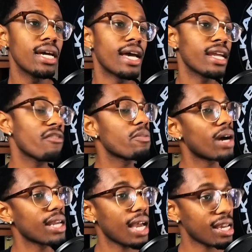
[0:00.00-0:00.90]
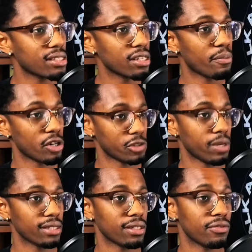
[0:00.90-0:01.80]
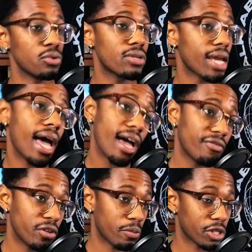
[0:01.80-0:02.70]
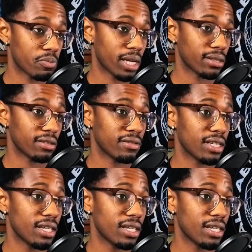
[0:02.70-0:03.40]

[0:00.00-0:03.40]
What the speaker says: And everybody has their perspective. You can have your perspective.